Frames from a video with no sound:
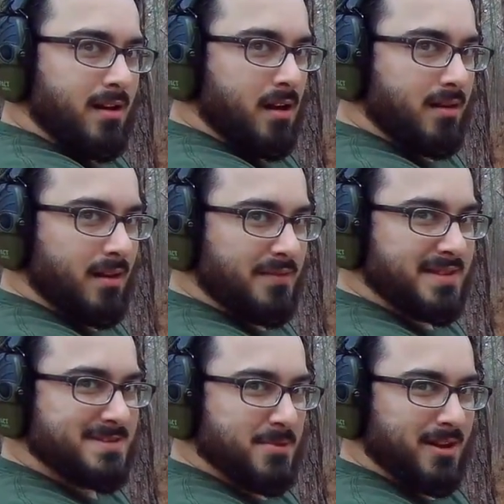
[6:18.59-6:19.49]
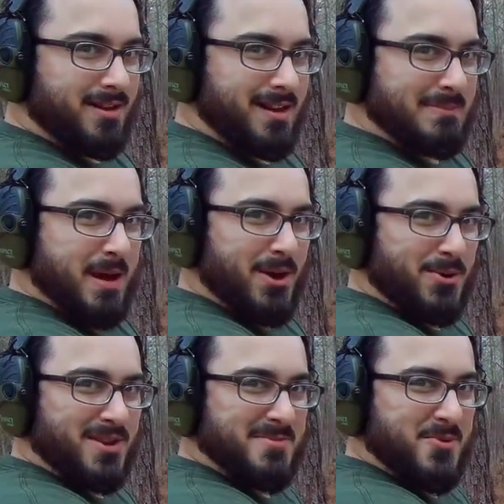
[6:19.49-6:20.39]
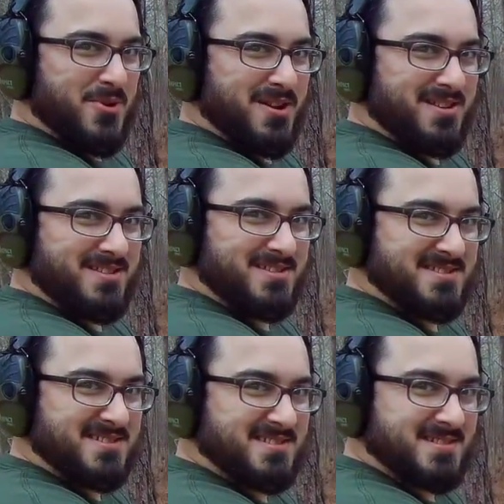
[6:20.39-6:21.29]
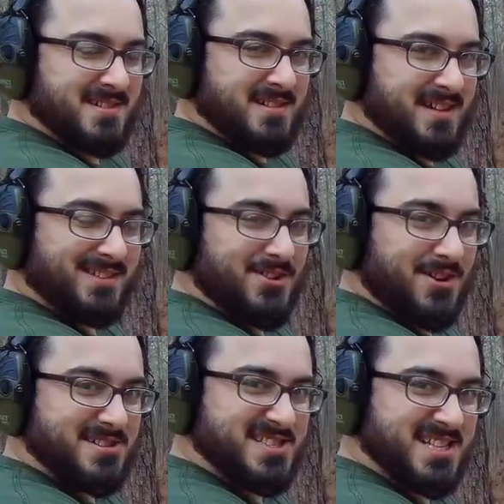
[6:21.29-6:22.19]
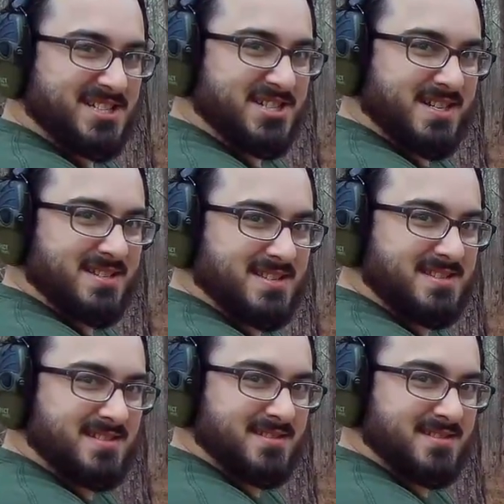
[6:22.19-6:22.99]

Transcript: I love the smell of gunpowder in the morning and carcinogens.